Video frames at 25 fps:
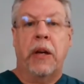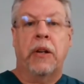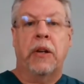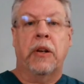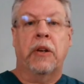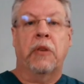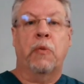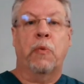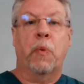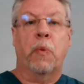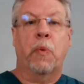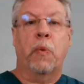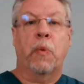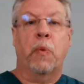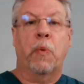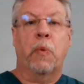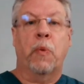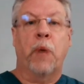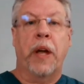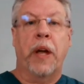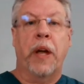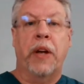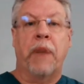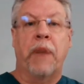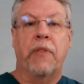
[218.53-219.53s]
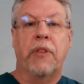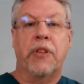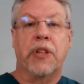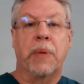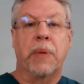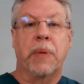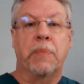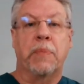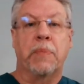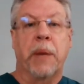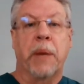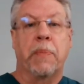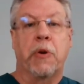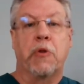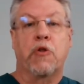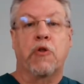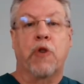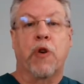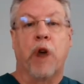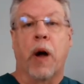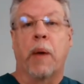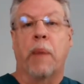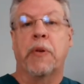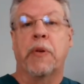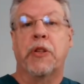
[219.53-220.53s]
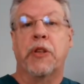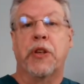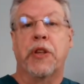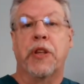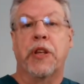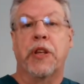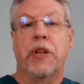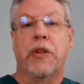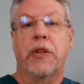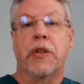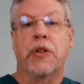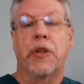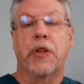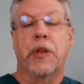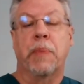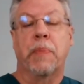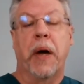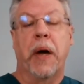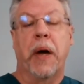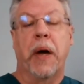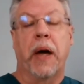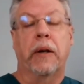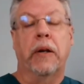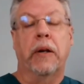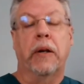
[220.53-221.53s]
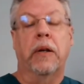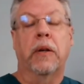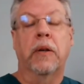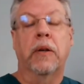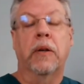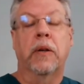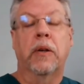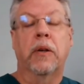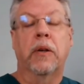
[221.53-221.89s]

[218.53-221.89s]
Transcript: and we end up having some type of trauma to the pet.